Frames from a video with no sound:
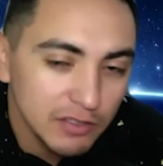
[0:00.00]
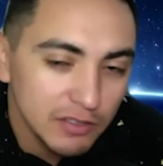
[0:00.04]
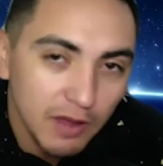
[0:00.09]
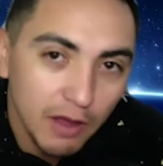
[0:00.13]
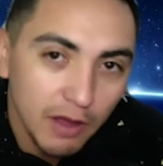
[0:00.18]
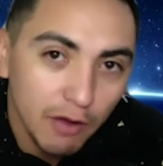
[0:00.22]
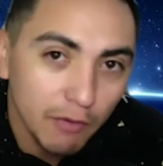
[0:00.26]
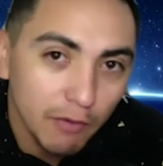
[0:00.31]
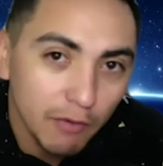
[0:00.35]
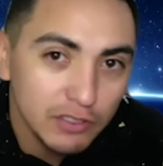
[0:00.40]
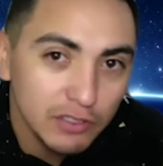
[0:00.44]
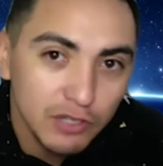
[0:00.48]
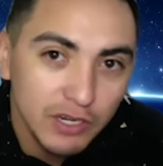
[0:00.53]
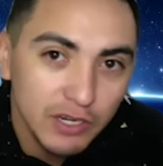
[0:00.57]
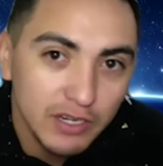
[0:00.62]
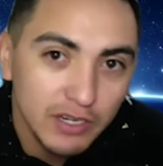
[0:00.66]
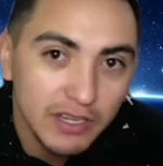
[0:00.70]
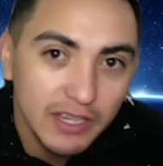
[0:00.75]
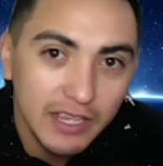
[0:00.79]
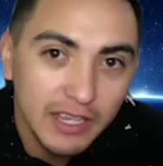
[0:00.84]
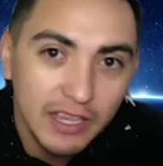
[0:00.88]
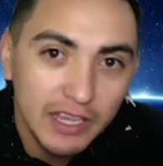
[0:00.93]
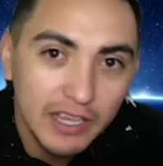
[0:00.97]
always trying to
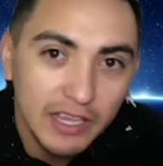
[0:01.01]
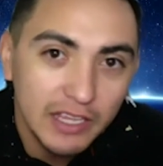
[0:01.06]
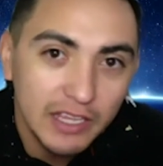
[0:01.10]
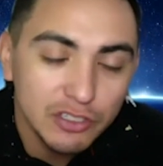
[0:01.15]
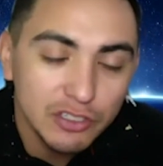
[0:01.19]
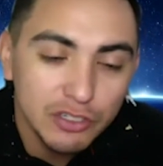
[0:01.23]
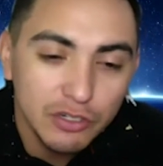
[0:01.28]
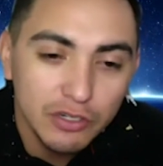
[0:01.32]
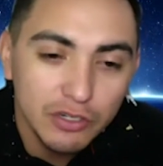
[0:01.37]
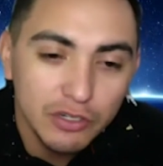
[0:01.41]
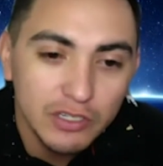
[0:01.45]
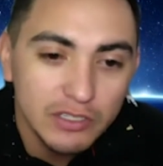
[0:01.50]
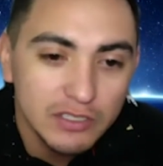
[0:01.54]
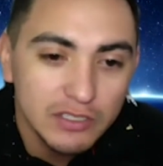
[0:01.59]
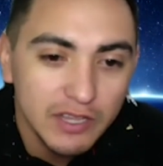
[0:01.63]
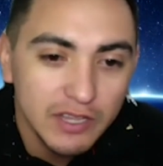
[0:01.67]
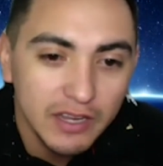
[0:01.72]
get insurance.